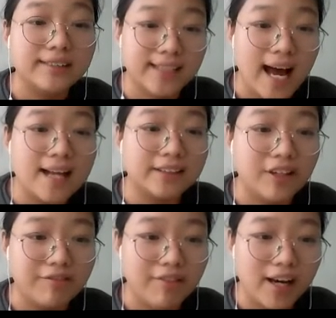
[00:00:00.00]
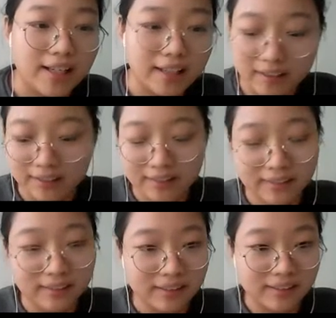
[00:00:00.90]
size of padding.
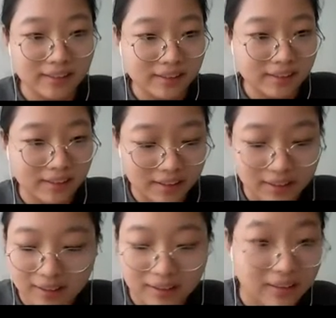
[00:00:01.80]
Right.